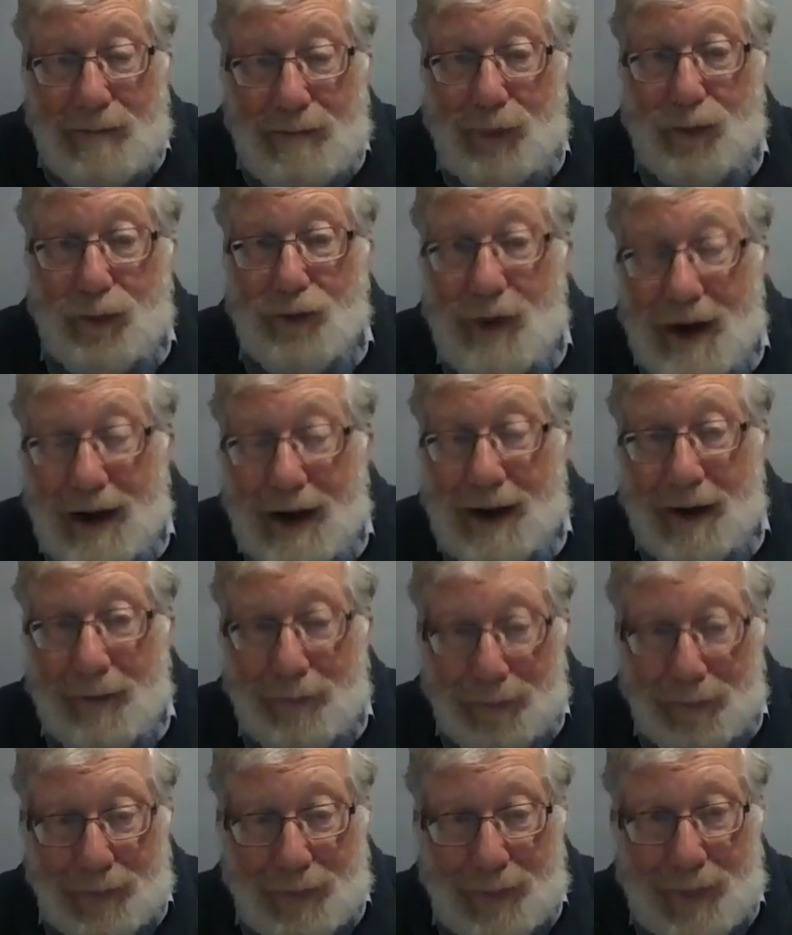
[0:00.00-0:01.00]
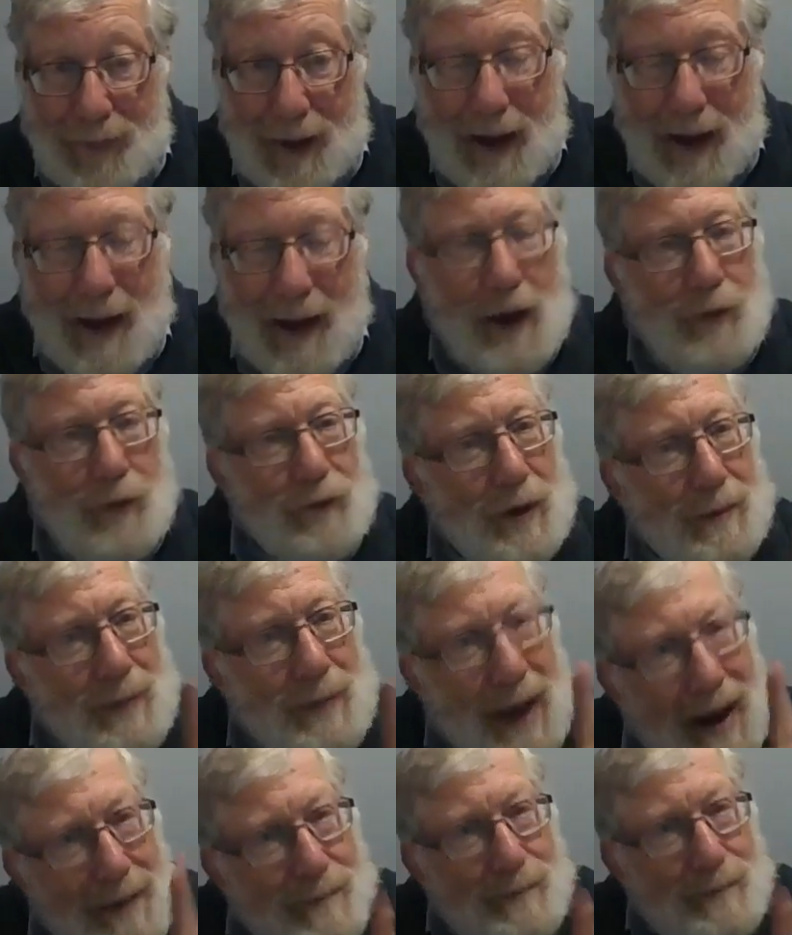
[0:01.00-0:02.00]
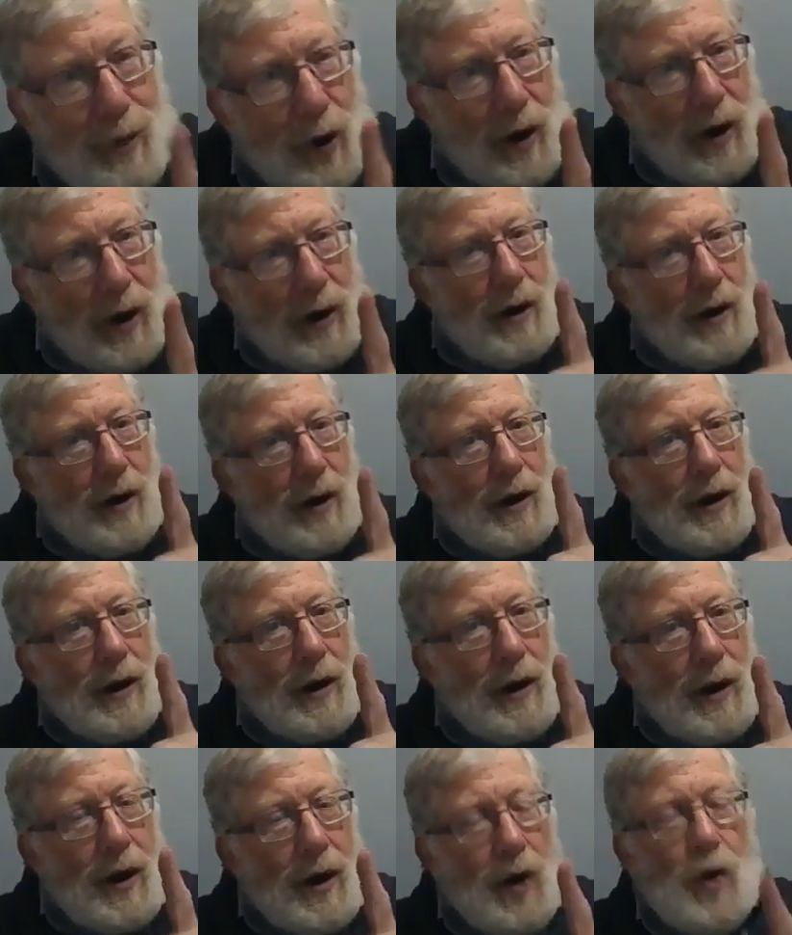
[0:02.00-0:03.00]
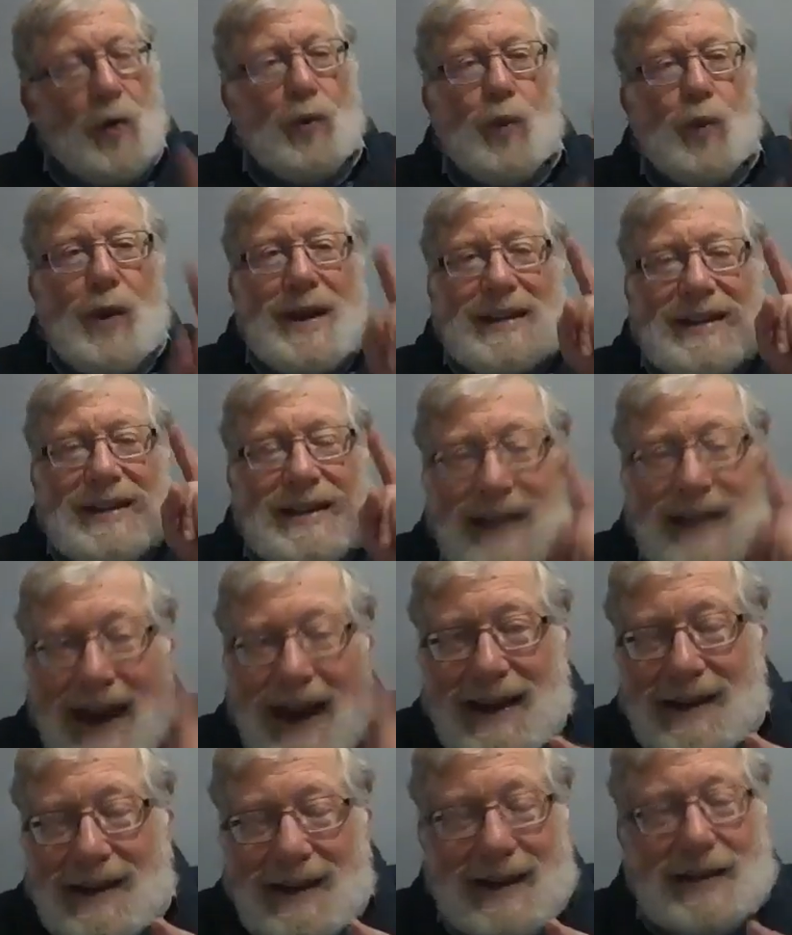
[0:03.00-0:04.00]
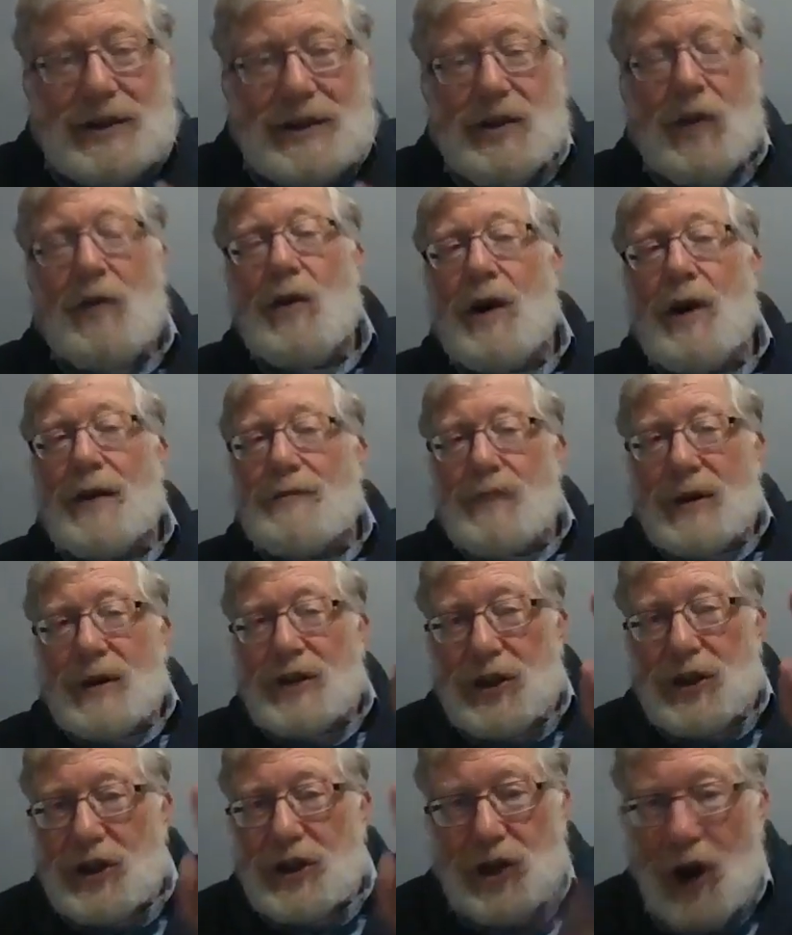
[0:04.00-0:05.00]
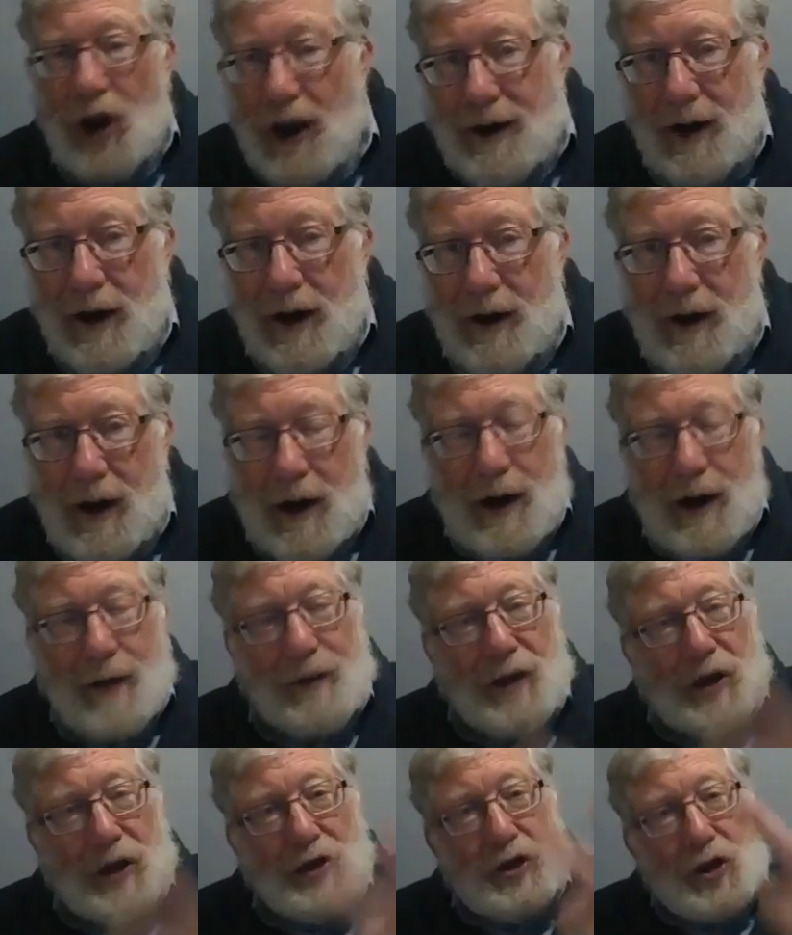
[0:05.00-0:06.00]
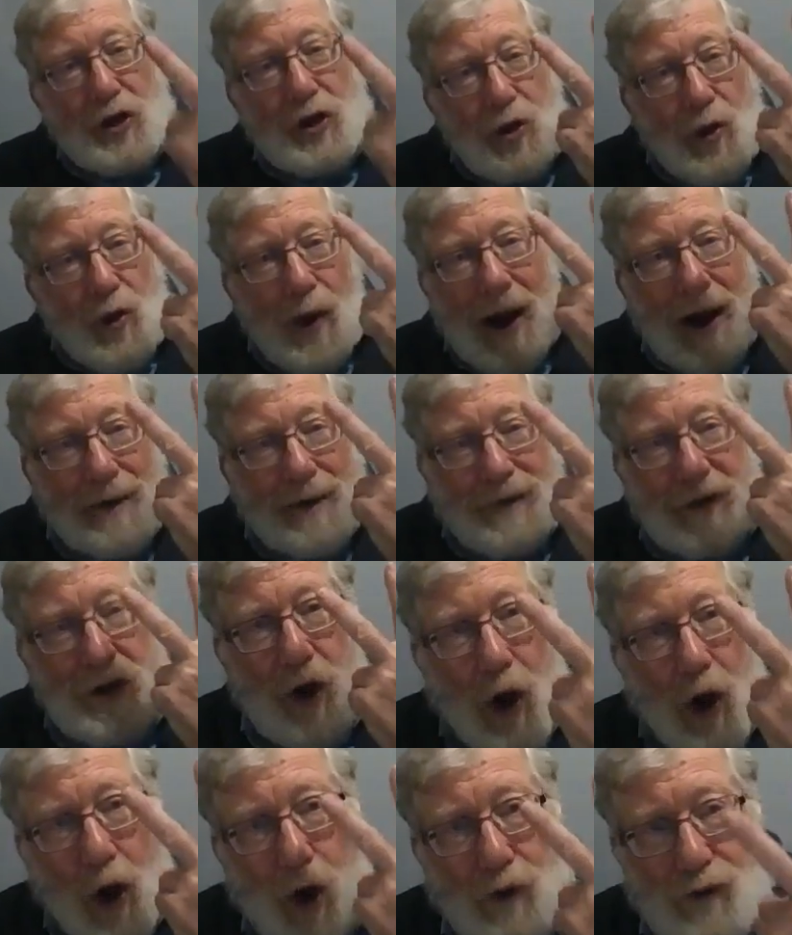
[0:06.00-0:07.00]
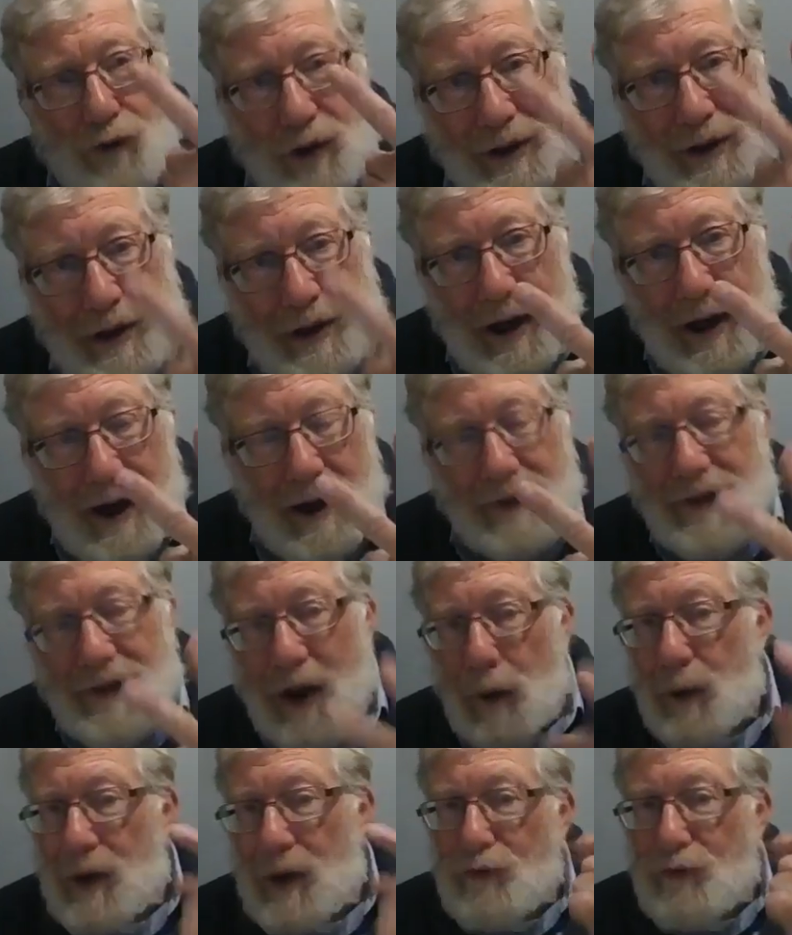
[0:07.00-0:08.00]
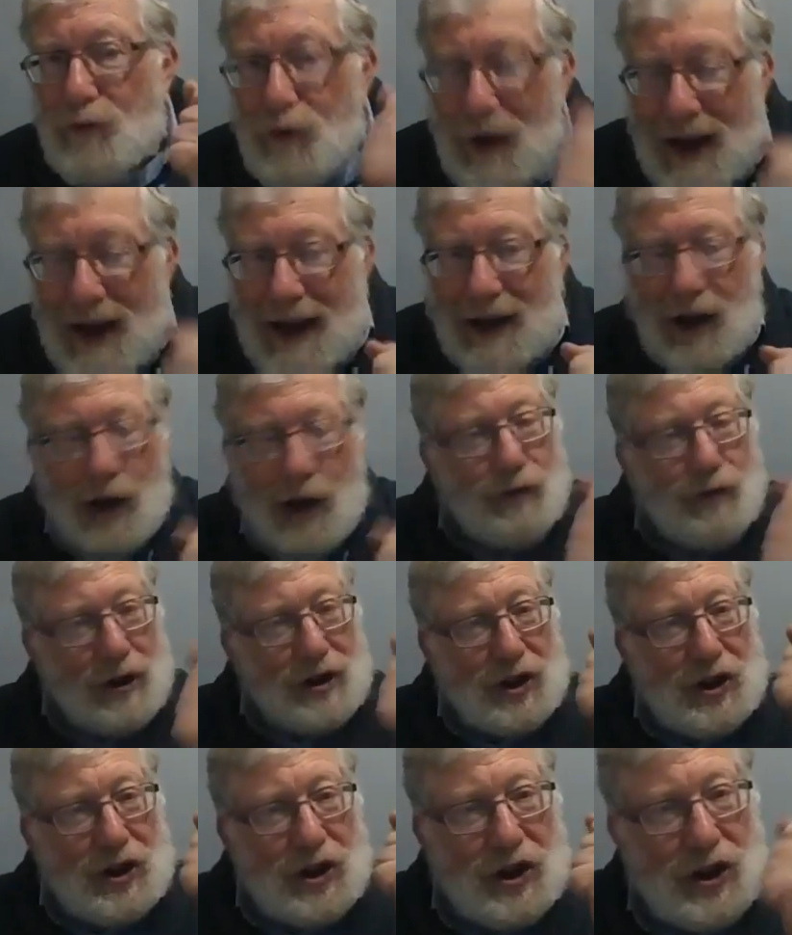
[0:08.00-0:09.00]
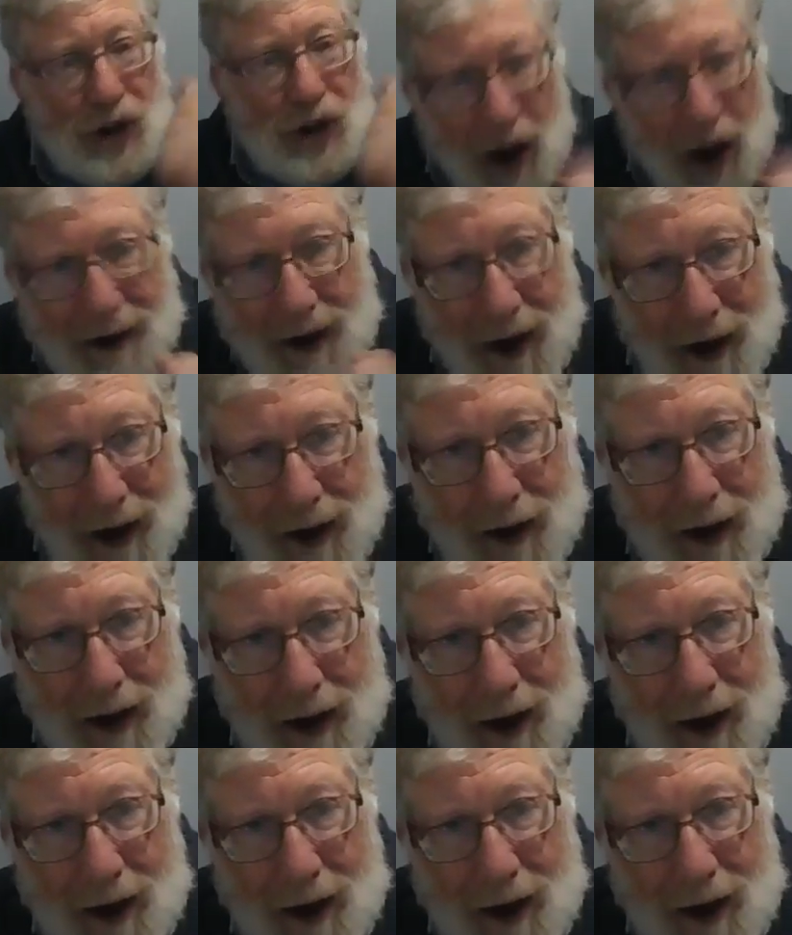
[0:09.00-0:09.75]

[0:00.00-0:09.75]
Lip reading: prayer. Remember, we say this on Rosh Hashanah. The two Haftorahs that we read on Rosh Hashanah